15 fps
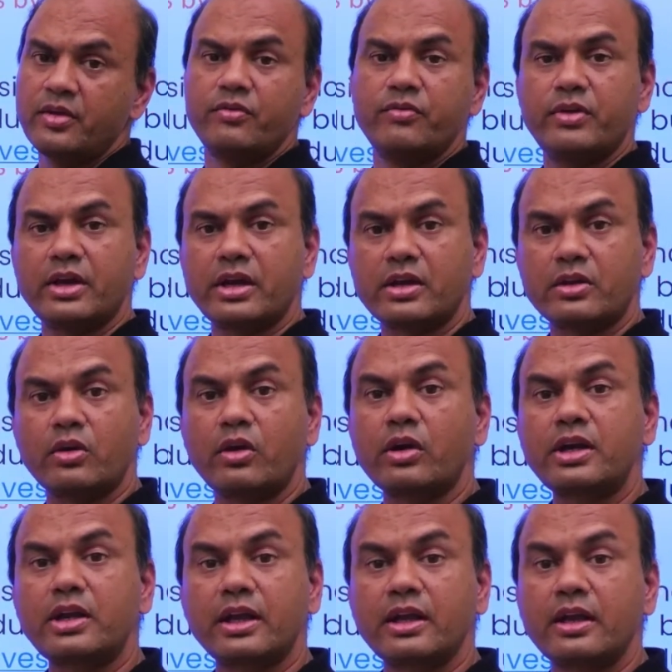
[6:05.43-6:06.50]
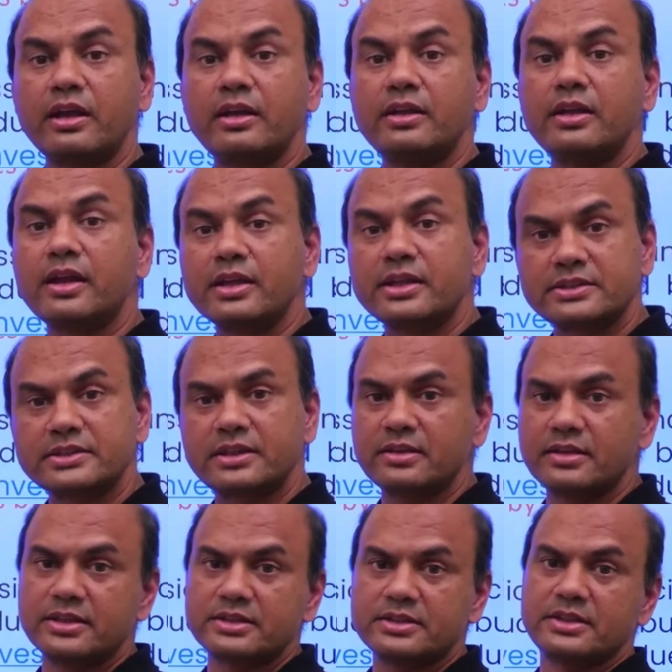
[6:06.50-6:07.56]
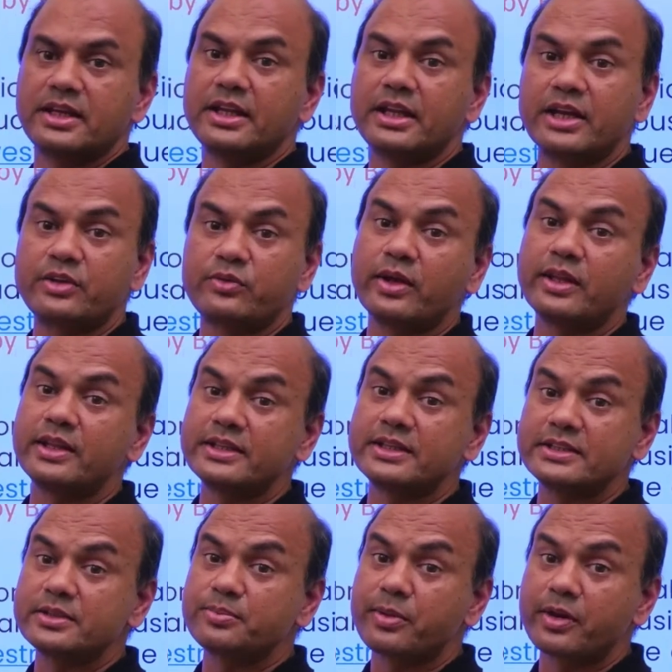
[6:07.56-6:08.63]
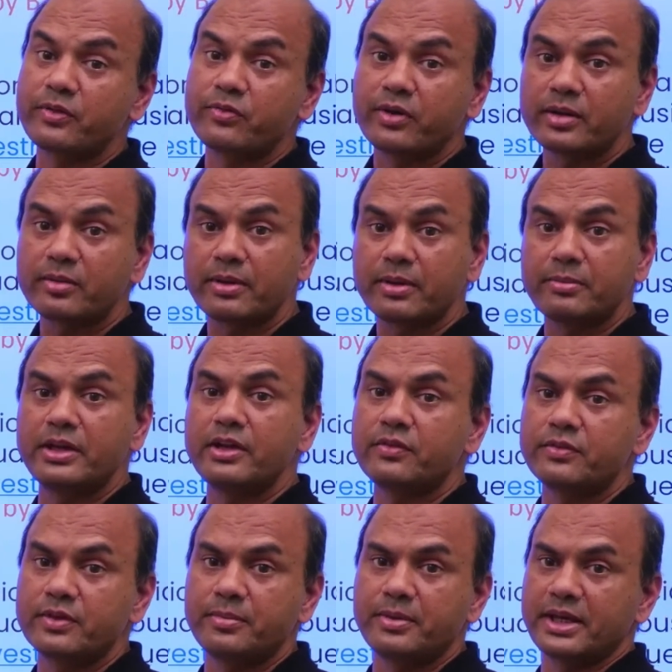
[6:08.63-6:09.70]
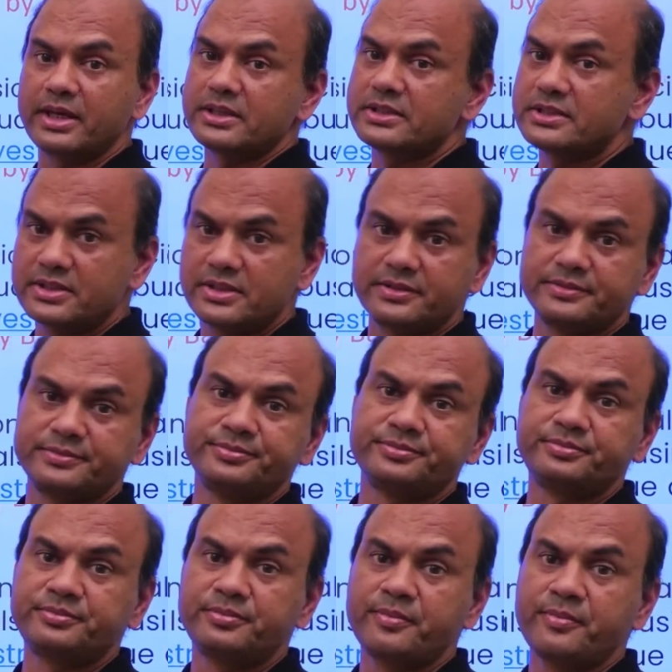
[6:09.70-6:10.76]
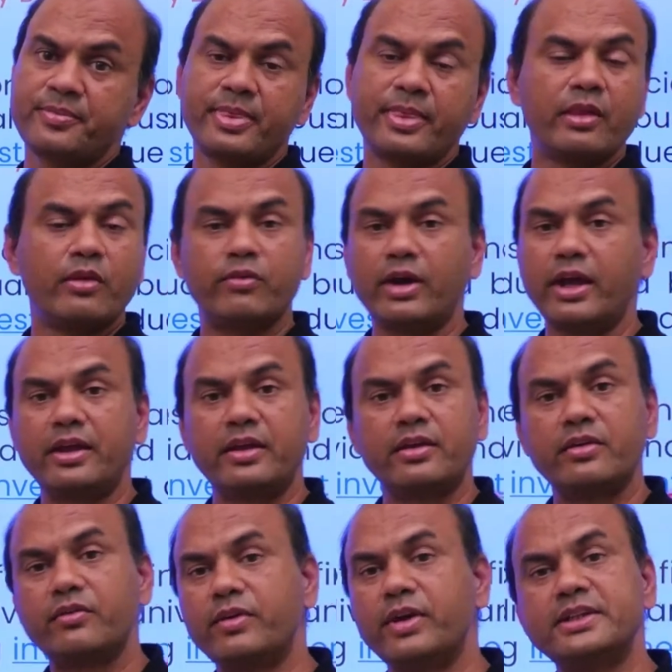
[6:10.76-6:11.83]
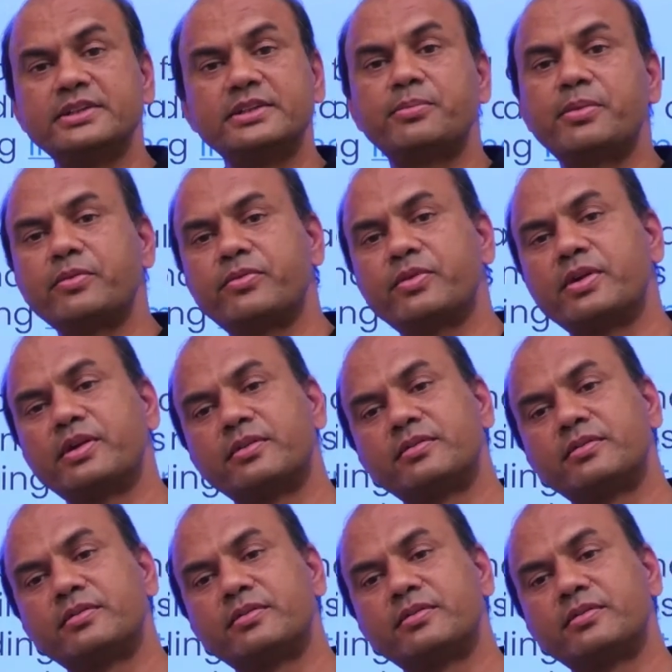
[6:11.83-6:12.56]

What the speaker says: We are not taking any risk in this, and that's why this is preferred by many of the banks. Why? Why is it preferred?